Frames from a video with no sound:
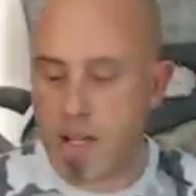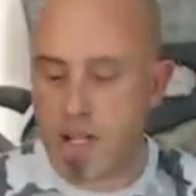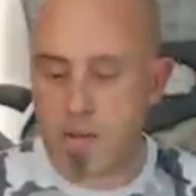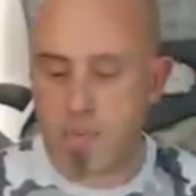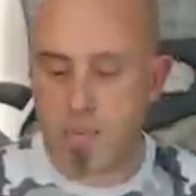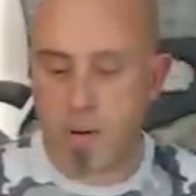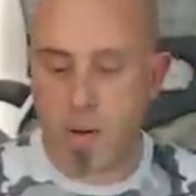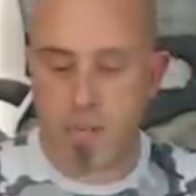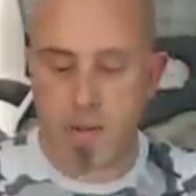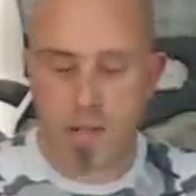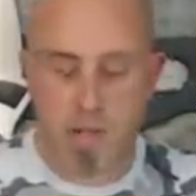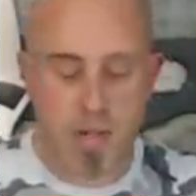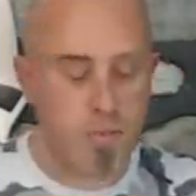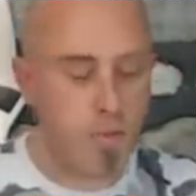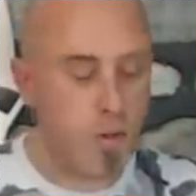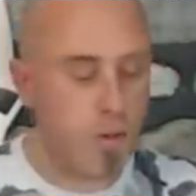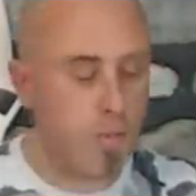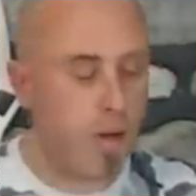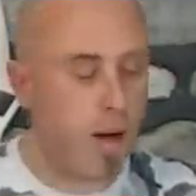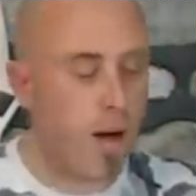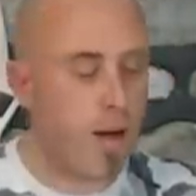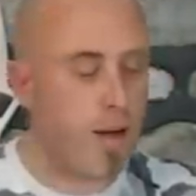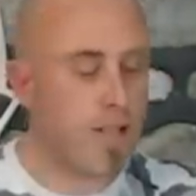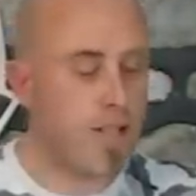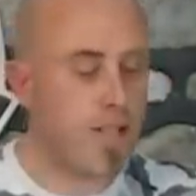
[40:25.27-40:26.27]
There's probably some more
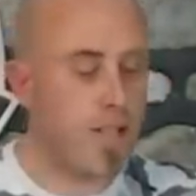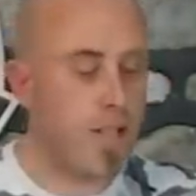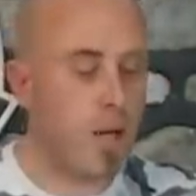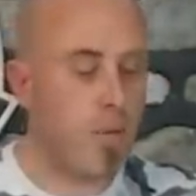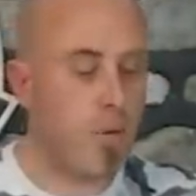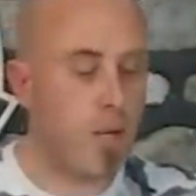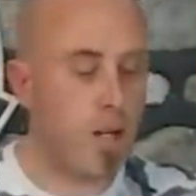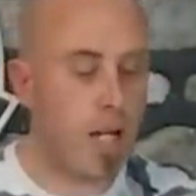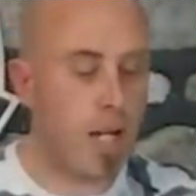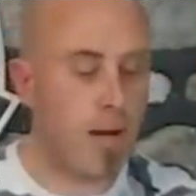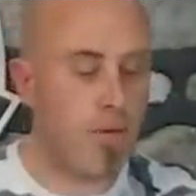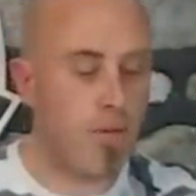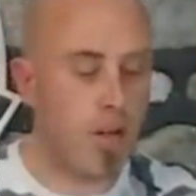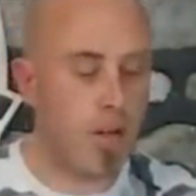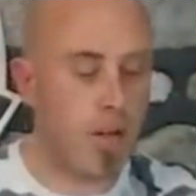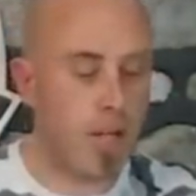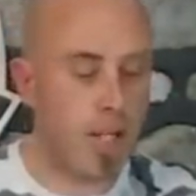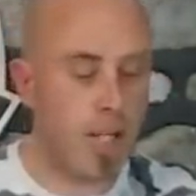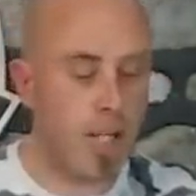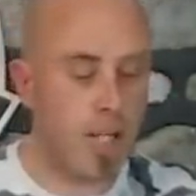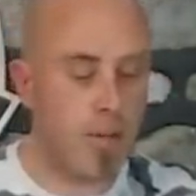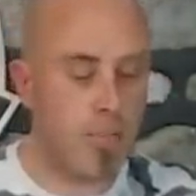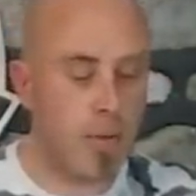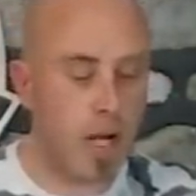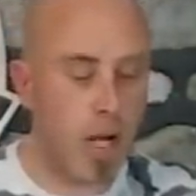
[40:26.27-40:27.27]
parts in there. We'll go have a look
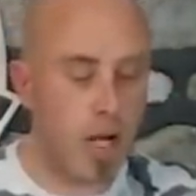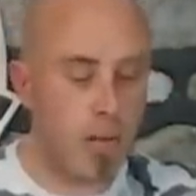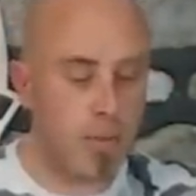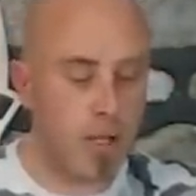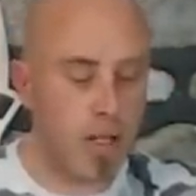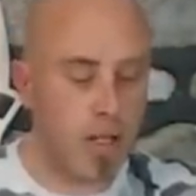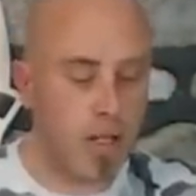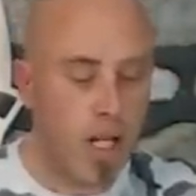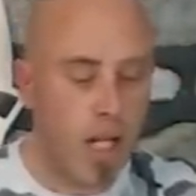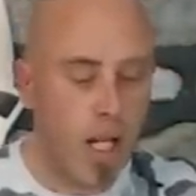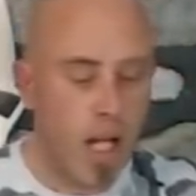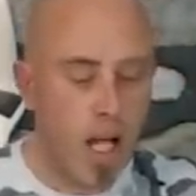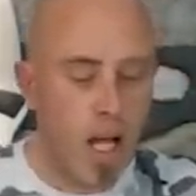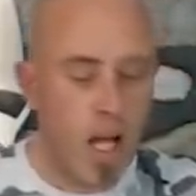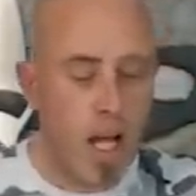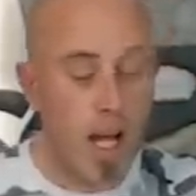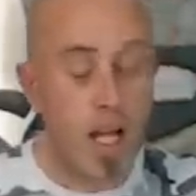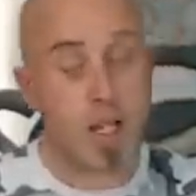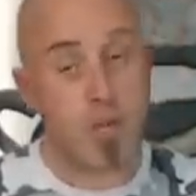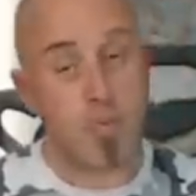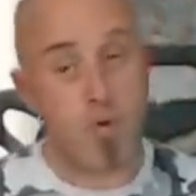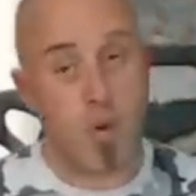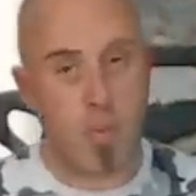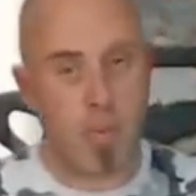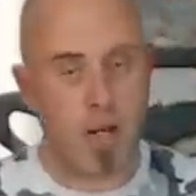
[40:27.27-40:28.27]
at in a moment.
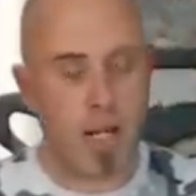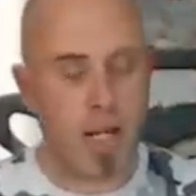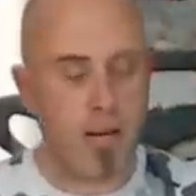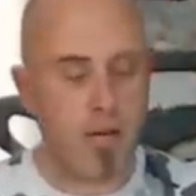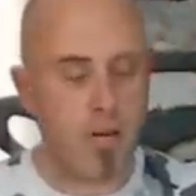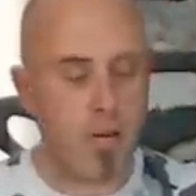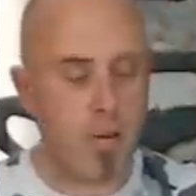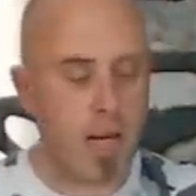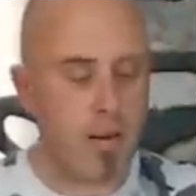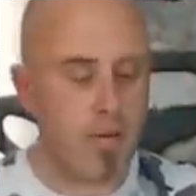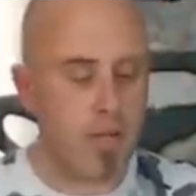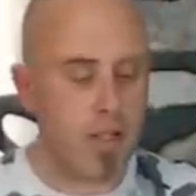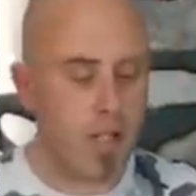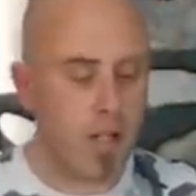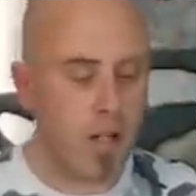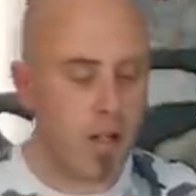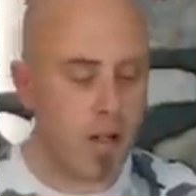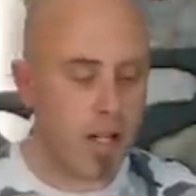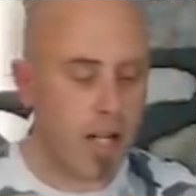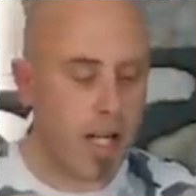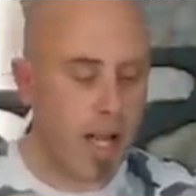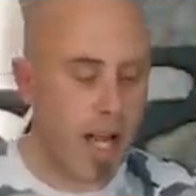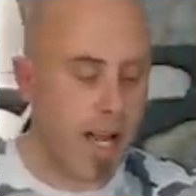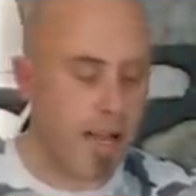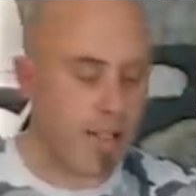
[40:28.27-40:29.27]
That's what we'll be having a
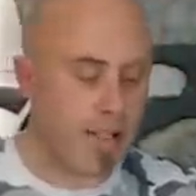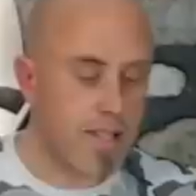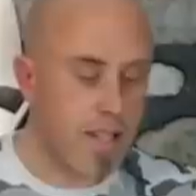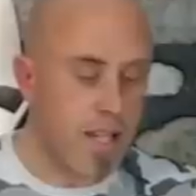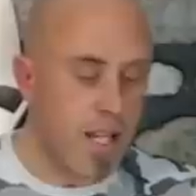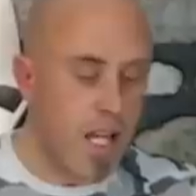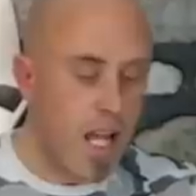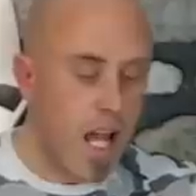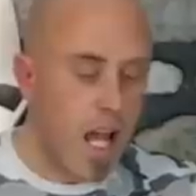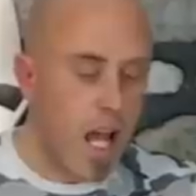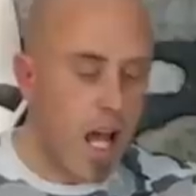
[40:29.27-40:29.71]
look at.